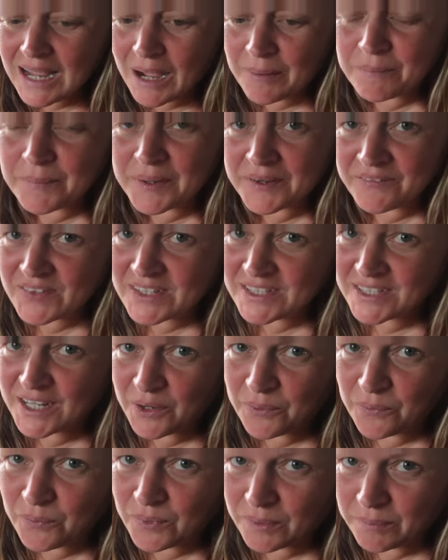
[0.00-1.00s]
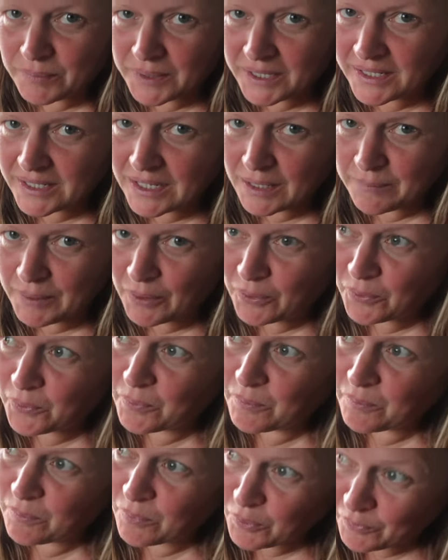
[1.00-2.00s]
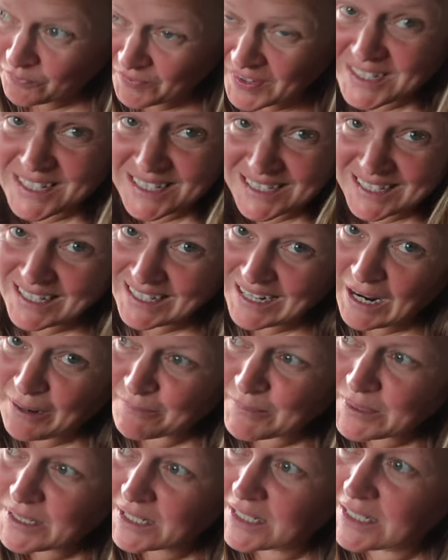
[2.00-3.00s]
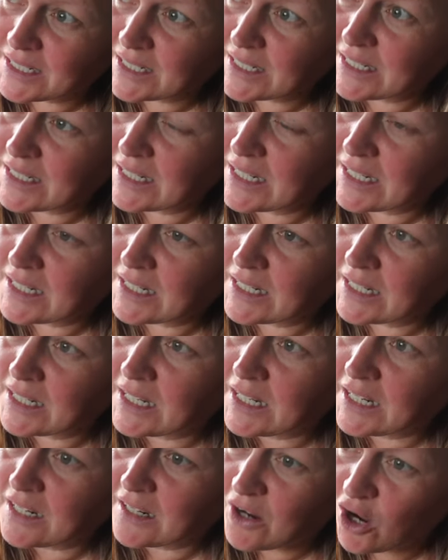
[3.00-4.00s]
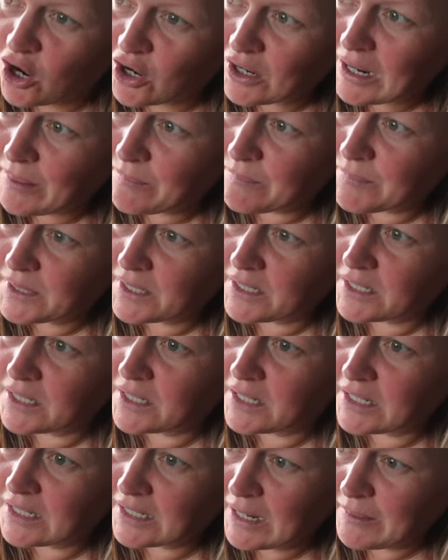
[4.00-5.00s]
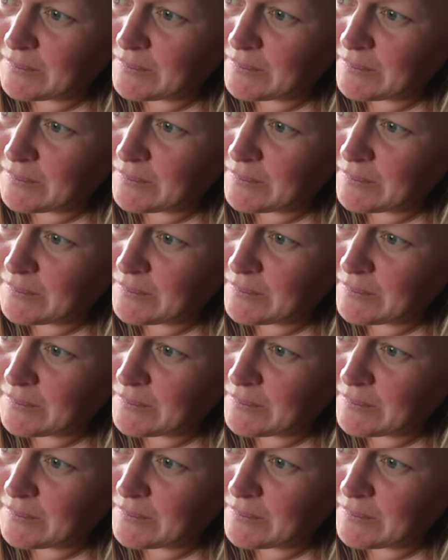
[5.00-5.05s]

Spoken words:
camping video will be about visiting a campsite and seeing car camping at a